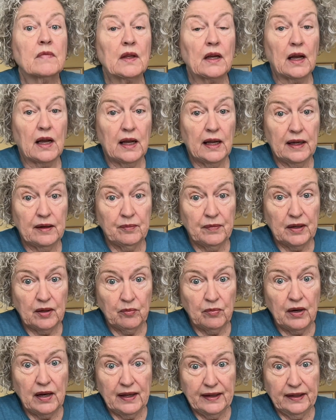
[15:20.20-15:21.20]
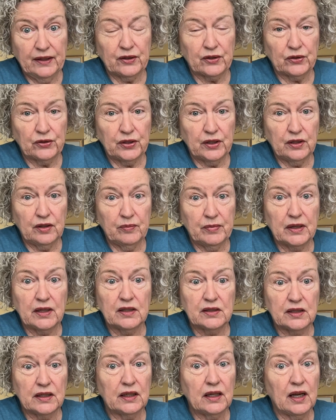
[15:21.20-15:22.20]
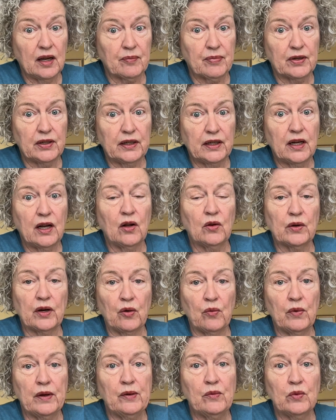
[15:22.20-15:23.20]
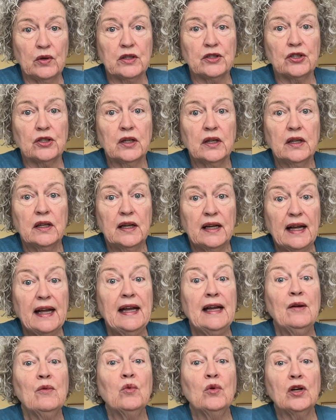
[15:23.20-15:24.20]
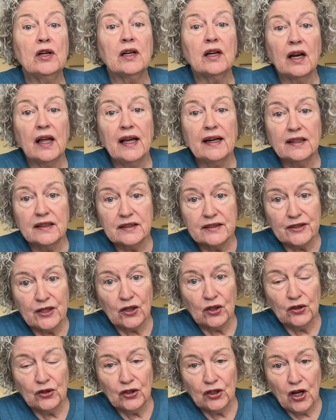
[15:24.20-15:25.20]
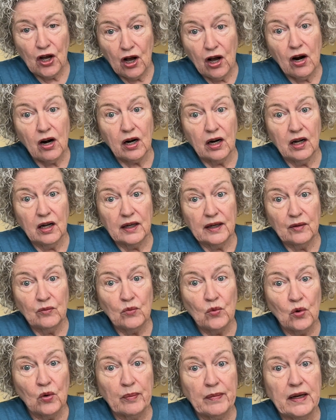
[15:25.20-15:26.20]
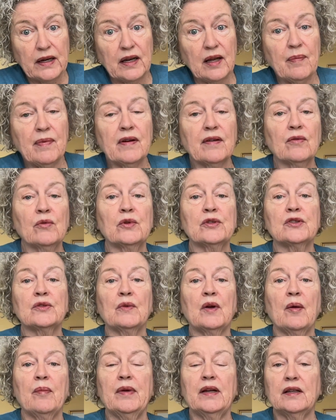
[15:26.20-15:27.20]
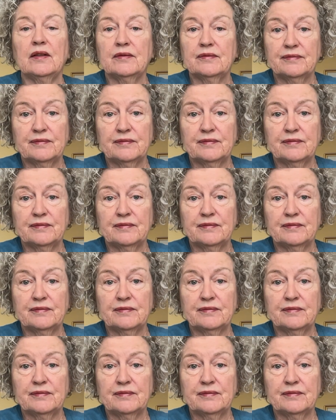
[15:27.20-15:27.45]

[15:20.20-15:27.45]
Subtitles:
I had me a blanket or two because it got pretty cold. Now, he would let us turn the car on and warm it up every once in a while, but